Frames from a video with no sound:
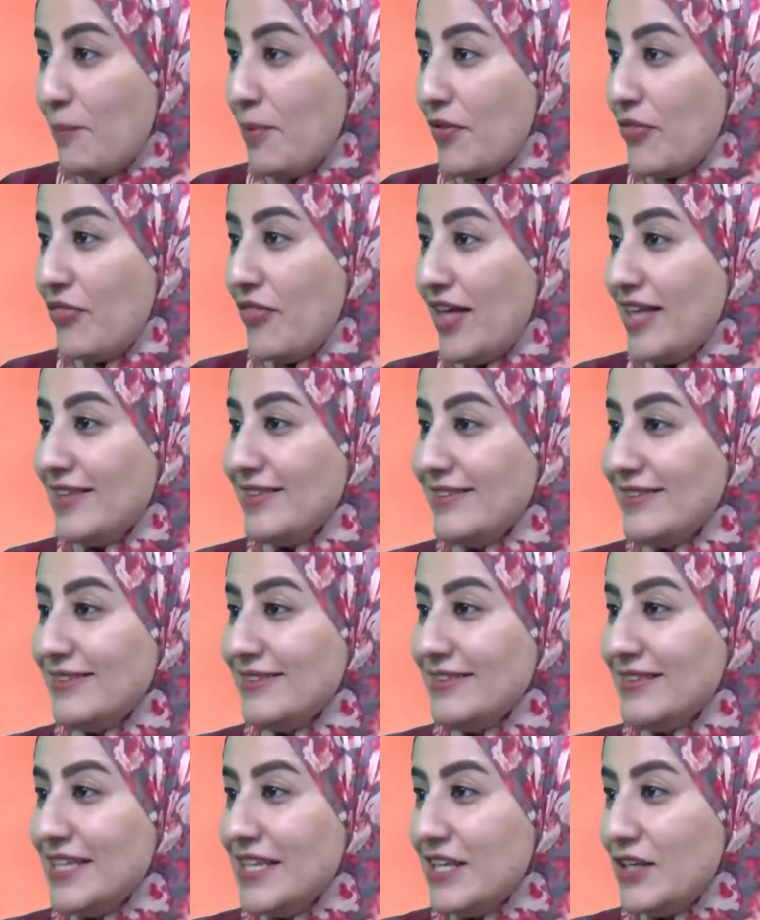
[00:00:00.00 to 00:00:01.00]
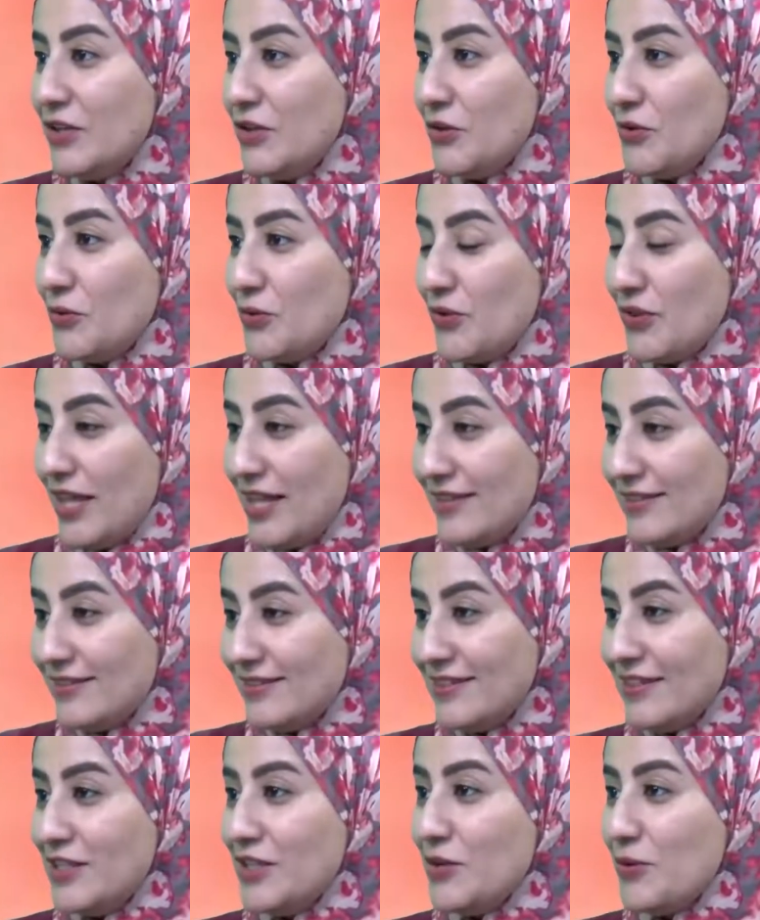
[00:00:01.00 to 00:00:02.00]
But they see you, they
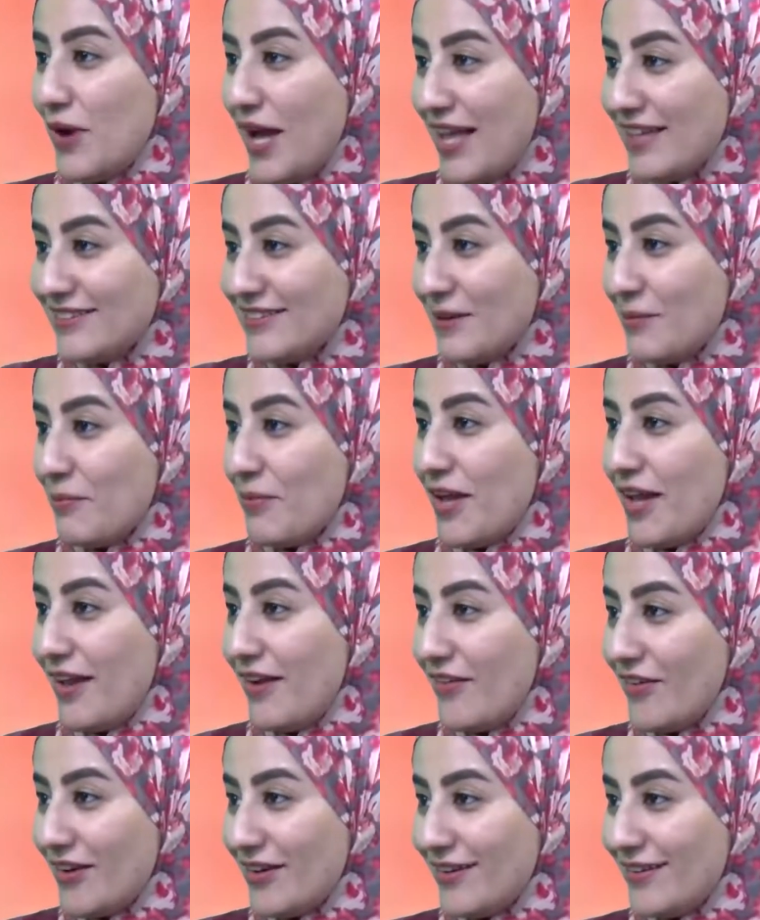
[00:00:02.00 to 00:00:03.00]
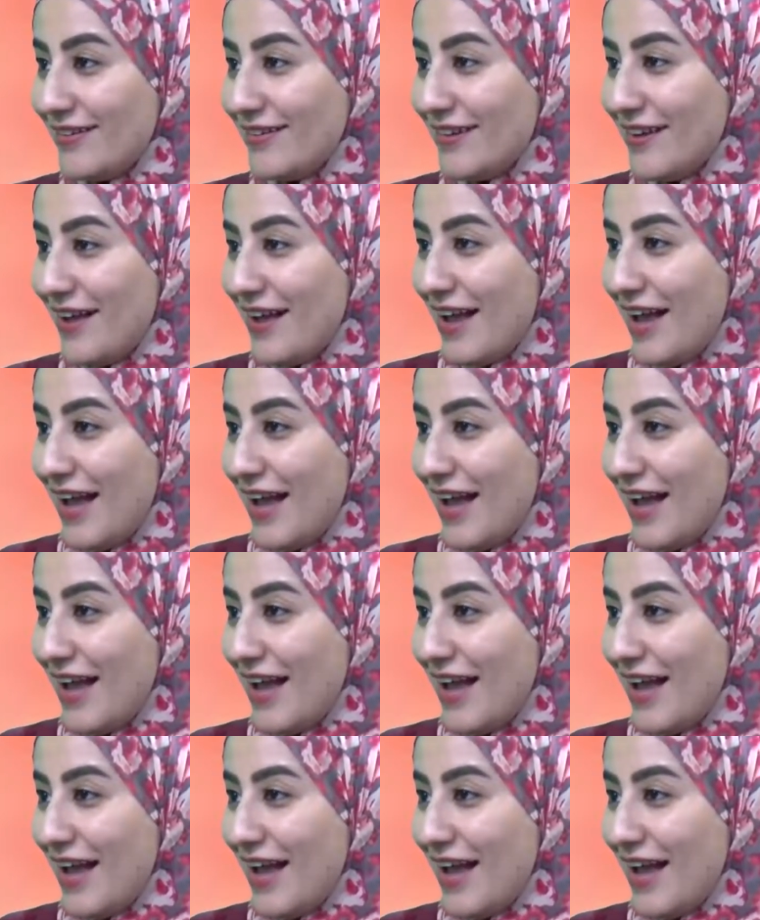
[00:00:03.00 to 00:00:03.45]
see you as a parent